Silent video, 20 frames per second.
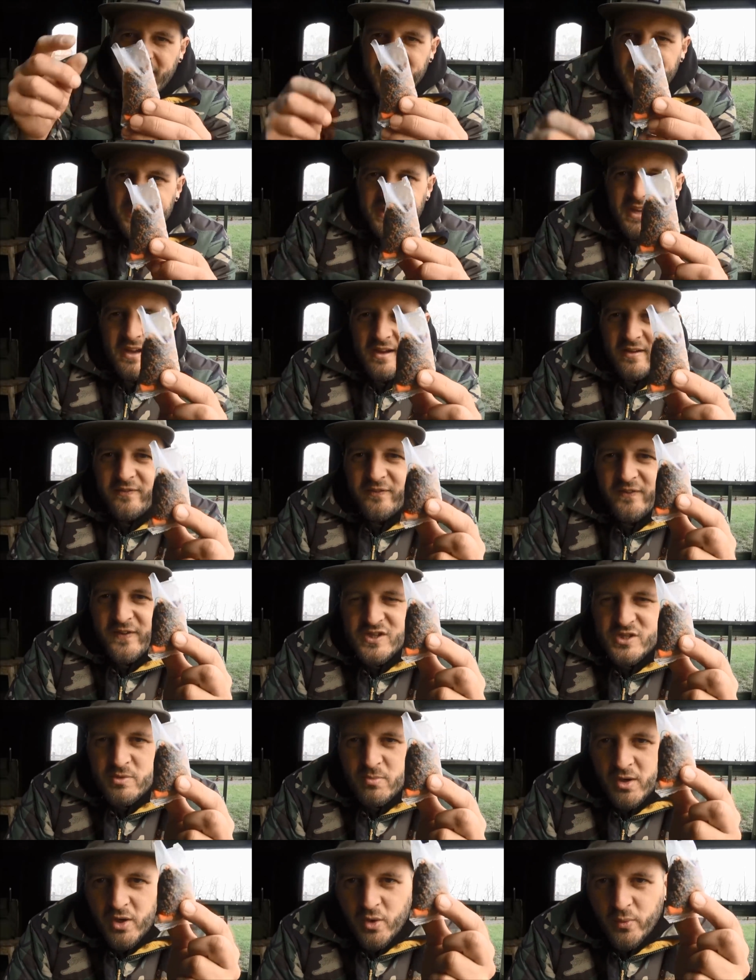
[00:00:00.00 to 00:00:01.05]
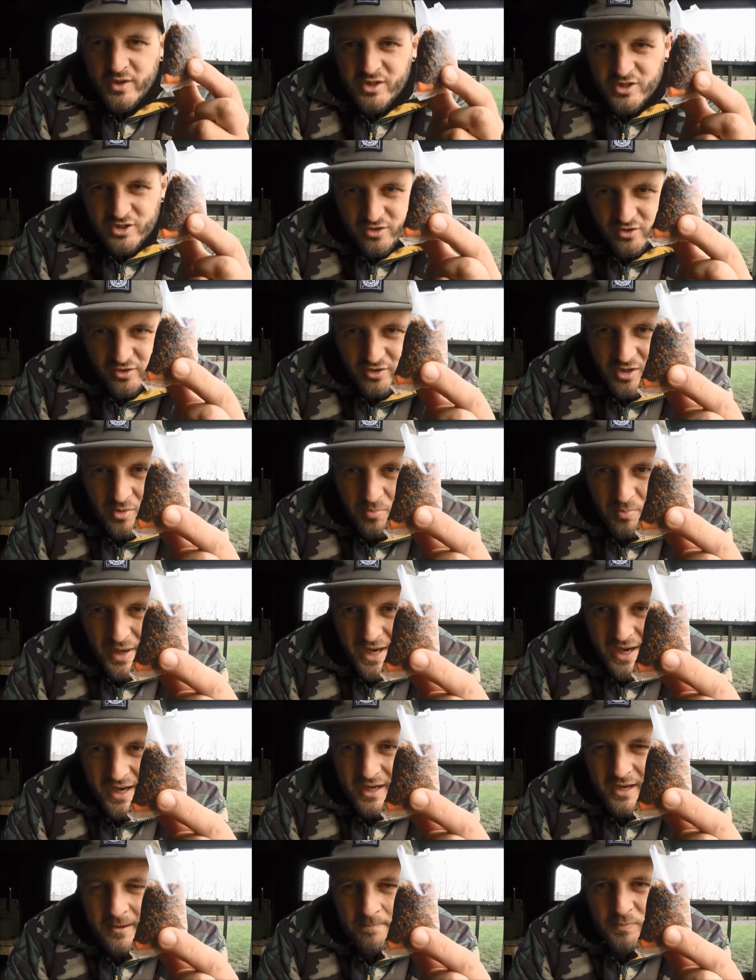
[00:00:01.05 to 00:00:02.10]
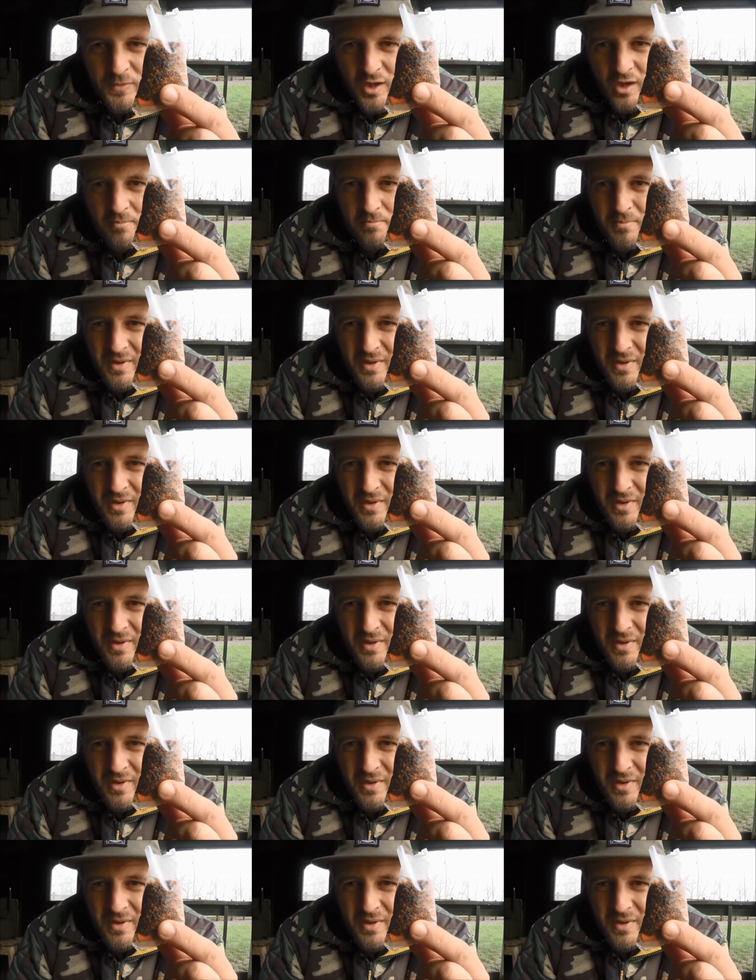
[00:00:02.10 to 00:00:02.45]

ADF fish meal inside the bag, a